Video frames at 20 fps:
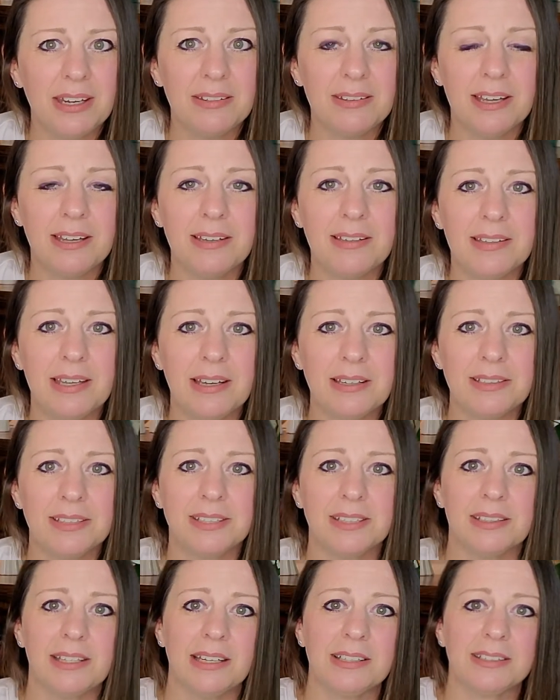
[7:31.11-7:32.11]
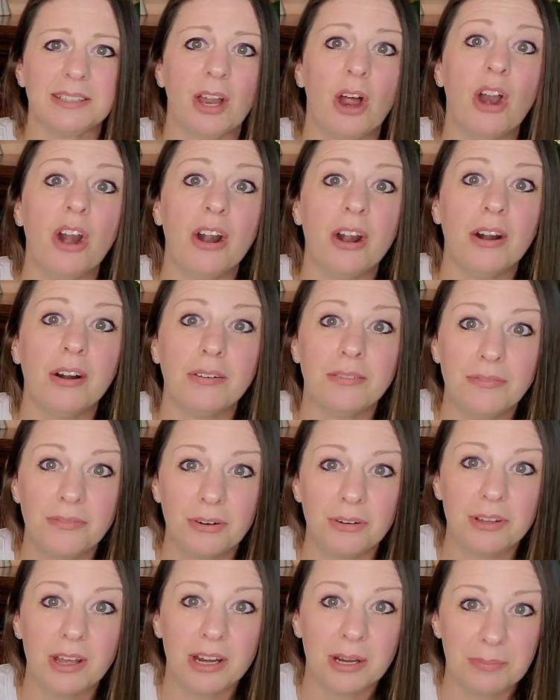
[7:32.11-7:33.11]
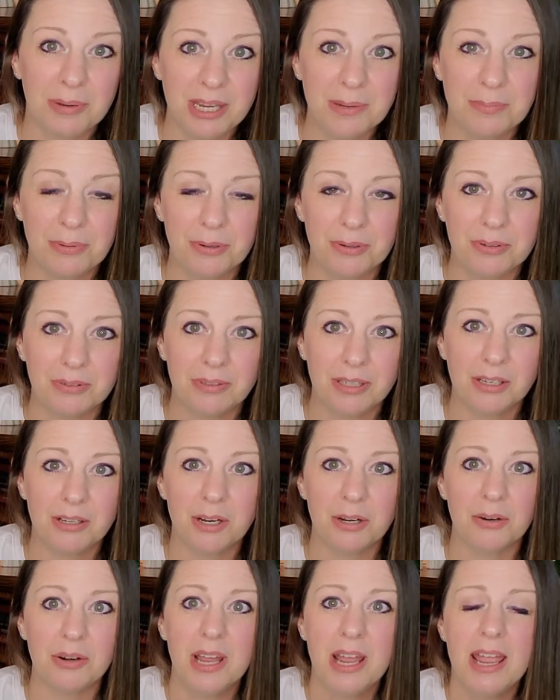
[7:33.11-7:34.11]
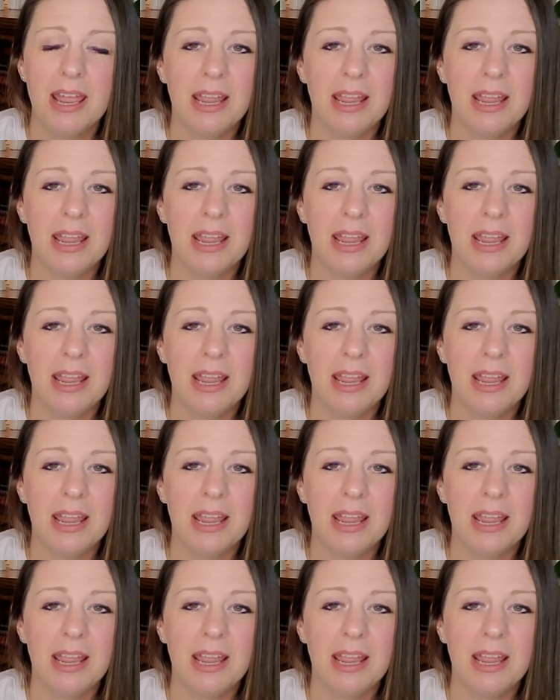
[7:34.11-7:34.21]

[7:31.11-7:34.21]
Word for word: And that, that's, that's hard for a lot of people, you know,